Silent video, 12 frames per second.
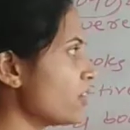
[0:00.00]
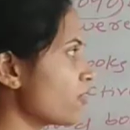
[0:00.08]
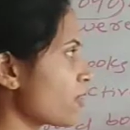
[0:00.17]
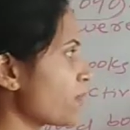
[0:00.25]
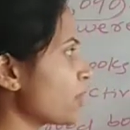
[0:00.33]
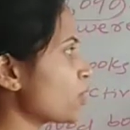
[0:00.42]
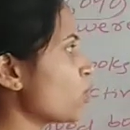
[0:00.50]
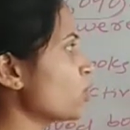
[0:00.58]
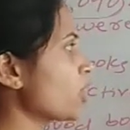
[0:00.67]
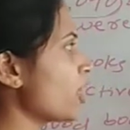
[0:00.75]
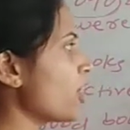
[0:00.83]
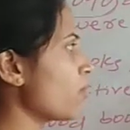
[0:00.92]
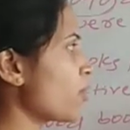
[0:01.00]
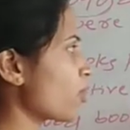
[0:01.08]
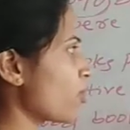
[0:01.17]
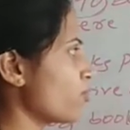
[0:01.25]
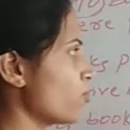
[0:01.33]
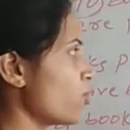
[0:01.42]
from the total number
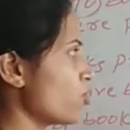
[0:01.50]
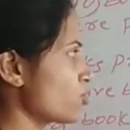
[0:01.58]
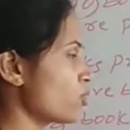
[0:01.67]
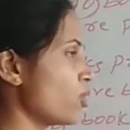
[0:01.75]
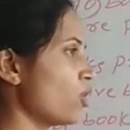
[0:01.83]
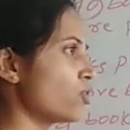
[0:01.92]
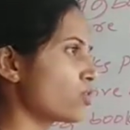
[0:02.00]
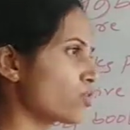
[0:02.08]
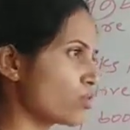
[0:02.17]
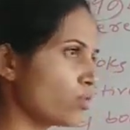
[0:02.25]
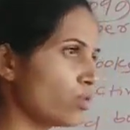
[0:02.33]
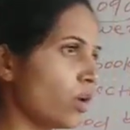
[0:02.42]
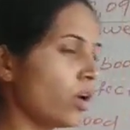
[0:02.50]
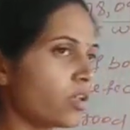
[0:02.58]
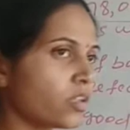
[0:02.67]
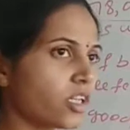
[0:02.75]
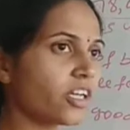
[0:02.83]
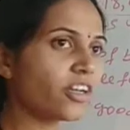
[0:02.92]
of books.
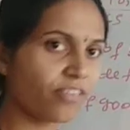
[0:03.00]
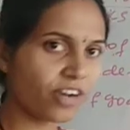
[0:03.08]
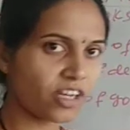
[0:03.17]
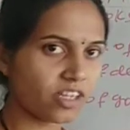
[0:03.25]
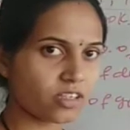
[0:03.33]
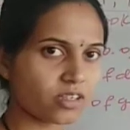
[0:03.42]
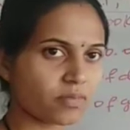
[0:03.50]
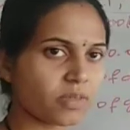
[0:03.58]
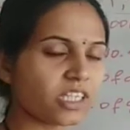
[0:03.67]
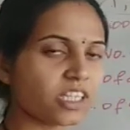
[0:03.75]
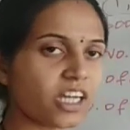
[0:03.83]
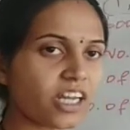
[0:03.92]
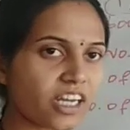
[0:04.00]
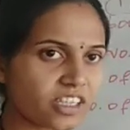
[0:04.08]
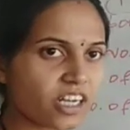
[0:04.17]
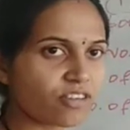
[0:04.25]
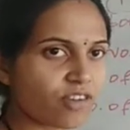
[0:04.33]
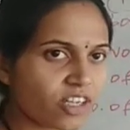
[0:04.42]
So the difference means the
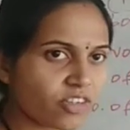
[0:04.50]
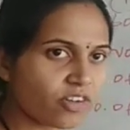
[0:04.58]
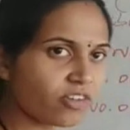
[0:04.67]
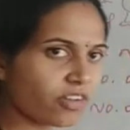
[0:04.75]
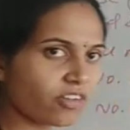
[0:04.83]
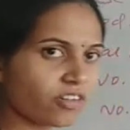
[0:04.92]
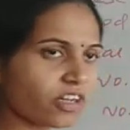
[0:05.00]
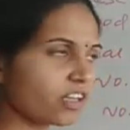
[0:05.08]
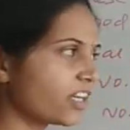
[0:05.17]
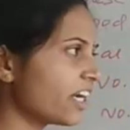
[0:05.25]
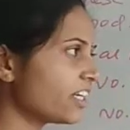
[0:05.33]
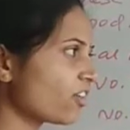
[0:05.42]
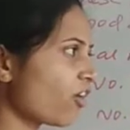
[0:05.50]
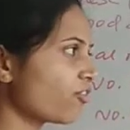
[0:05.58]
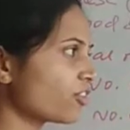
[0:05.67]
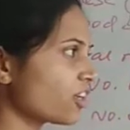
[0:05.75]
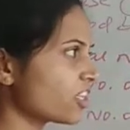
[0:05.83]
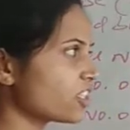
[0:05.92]
result whatever we will get
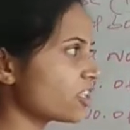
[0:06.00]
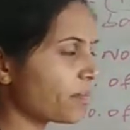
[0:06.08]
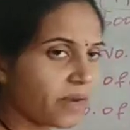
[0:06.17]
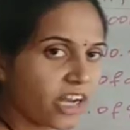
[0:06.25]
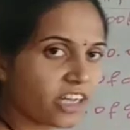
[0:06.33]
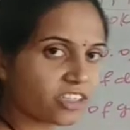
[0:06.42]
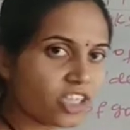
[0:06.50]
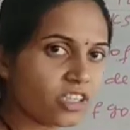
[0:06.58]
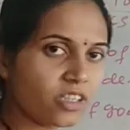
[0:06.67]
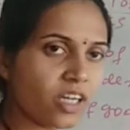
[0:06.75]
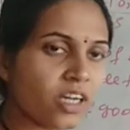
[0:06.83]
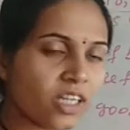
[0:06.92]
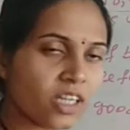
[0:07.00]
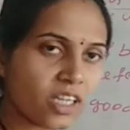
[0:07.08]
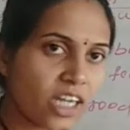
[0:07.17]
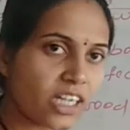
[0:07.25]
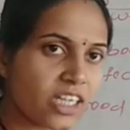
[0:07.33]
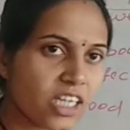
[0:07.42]
after the subtraction,
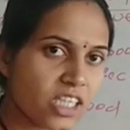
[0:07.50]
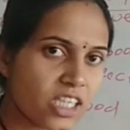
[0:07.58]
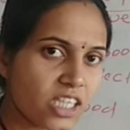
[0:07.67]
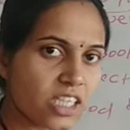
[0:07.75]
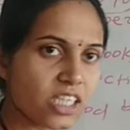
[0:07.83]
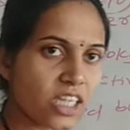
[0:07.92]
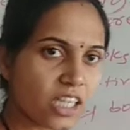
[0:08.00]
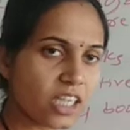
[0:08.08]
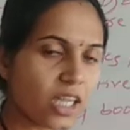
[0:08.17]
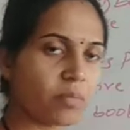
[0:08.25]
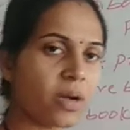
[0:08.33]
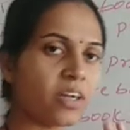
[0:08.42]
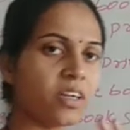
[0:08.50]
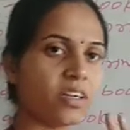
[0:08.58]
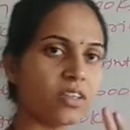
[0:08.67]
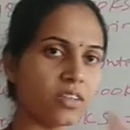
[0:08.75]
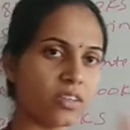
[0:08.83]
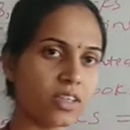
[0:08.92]
that is nothing but
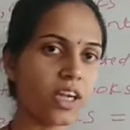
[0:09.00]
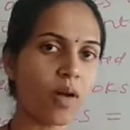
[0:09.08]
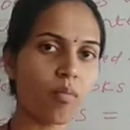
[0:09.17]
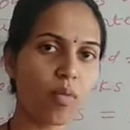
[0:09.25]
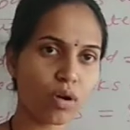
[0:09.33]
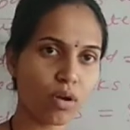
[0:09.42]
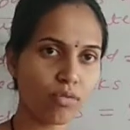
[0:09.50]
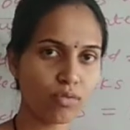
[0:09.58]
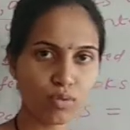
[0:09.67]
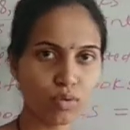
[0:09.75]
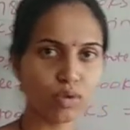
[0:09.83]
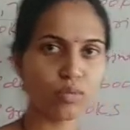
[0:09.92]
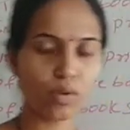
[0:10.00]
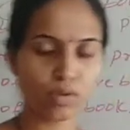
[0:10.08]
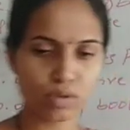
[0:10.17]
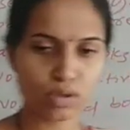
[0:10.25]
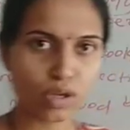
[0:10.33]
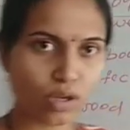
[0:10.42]
the number of good
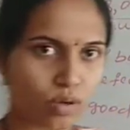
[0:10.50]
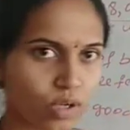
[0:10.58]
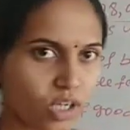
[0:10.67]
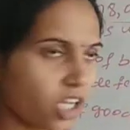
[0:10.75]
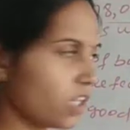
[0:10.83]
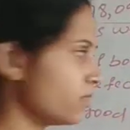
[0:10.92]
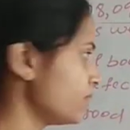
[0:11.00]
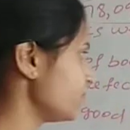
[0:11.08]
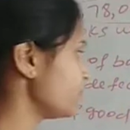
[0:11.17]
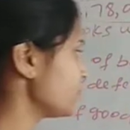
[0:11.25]
books. Okay,